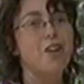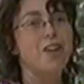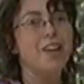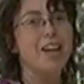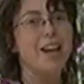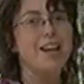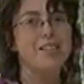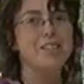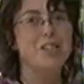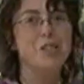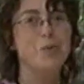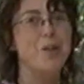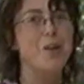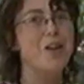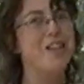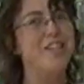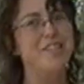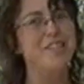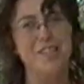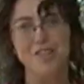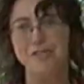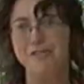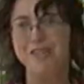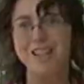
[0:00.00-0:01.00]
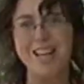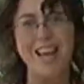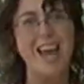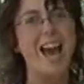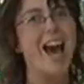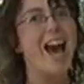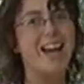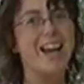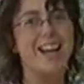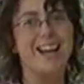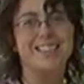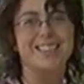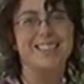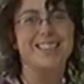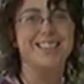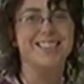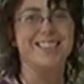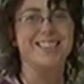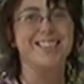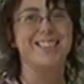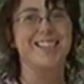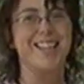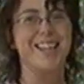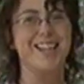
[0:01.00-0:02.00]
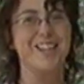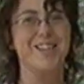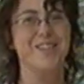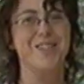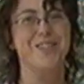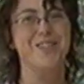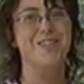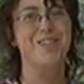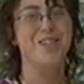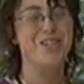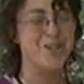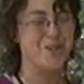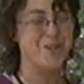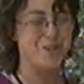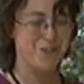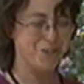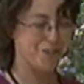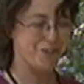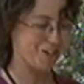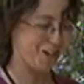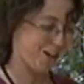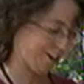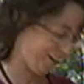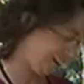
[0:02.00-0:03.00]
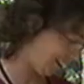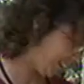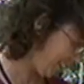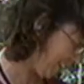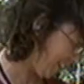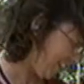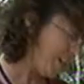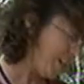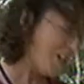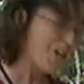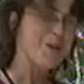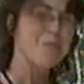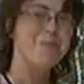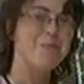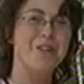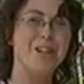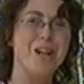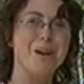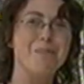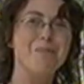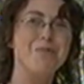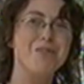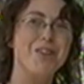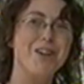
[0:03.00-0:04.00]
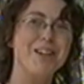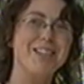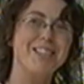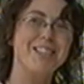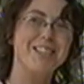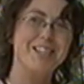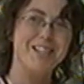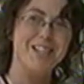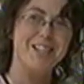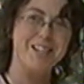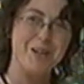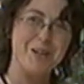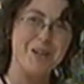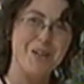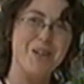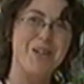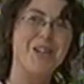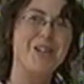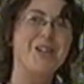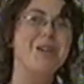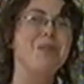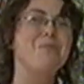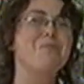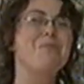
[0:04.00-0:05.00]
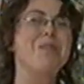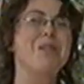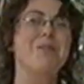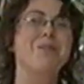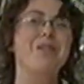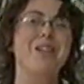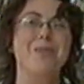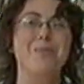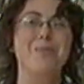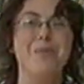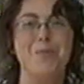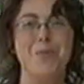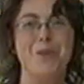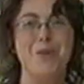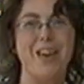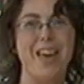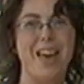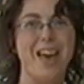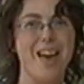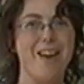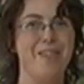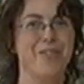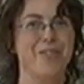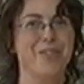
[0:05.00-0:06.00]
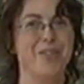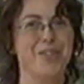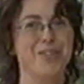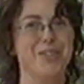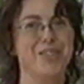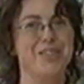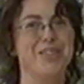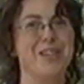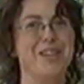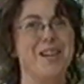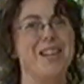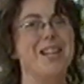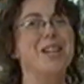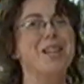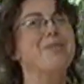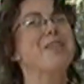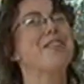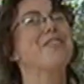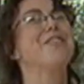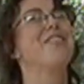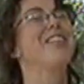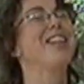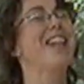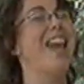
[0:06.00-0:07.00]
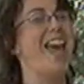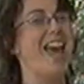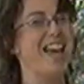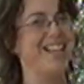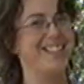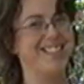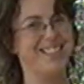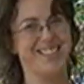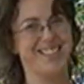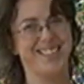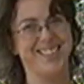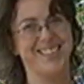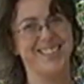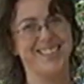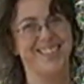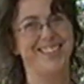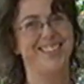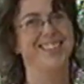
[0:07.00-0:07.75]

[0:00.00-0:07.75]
are cases where you can just really hack at it and take off huge chunks, but I'm trying to be a little bit more careful, a little bit of finesse.